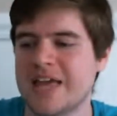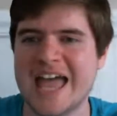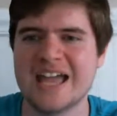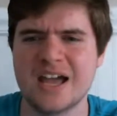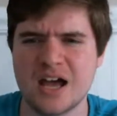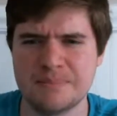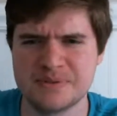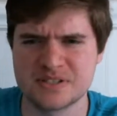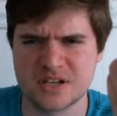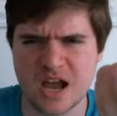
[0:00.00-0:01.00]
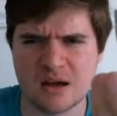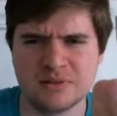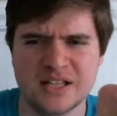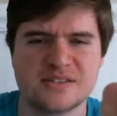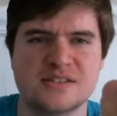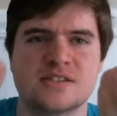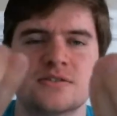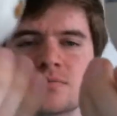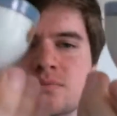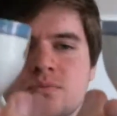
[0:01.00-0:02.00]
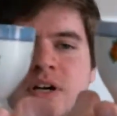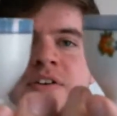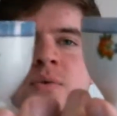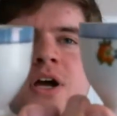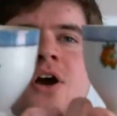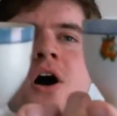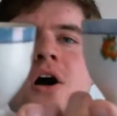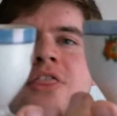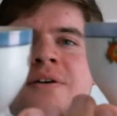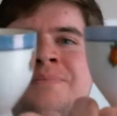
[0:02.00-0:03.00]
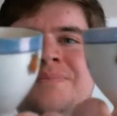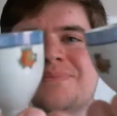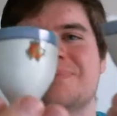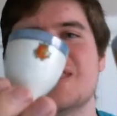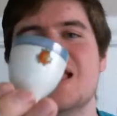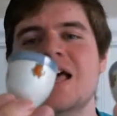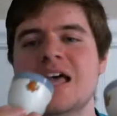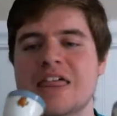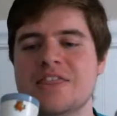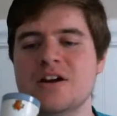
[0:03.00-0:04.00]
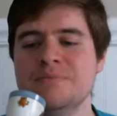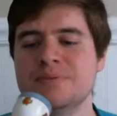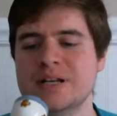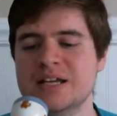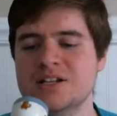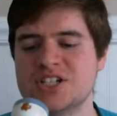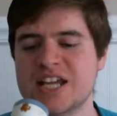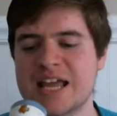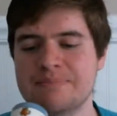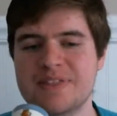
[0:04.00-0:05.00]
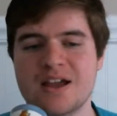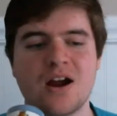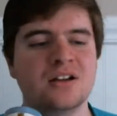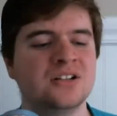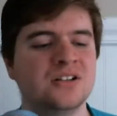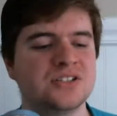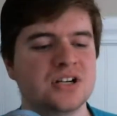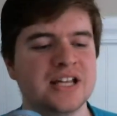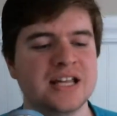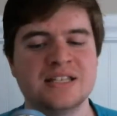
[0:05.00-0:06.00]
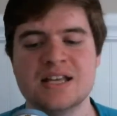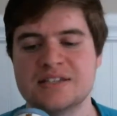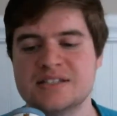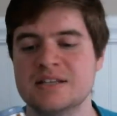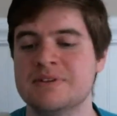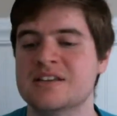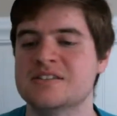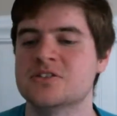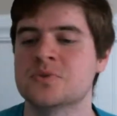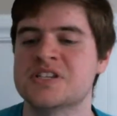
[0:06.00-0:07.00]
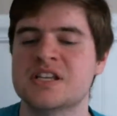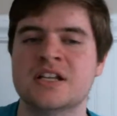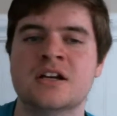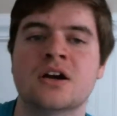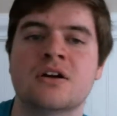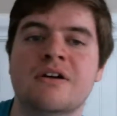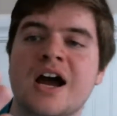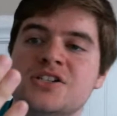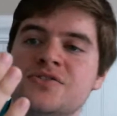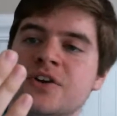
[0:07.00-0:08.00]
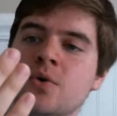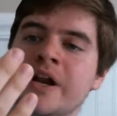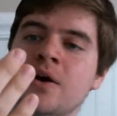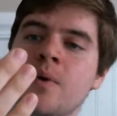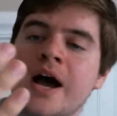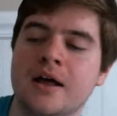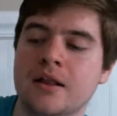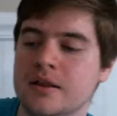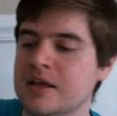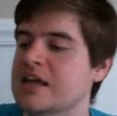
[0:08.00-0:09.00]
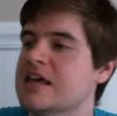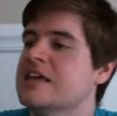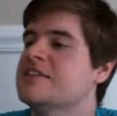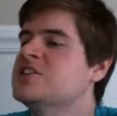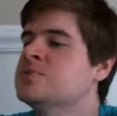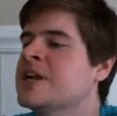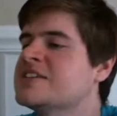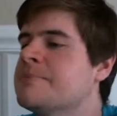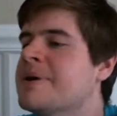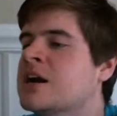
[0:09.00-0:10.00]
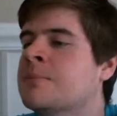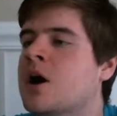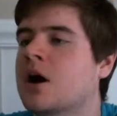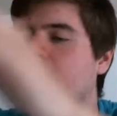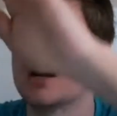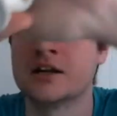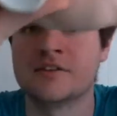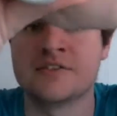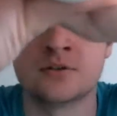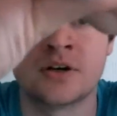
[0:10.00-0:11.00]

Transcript: egg cups, goblets, whatever you want to call them. They're in pretty good shape. They are a little dirty and dusty because these were sitting in our garage for quite a while. This one has a better mark on it of the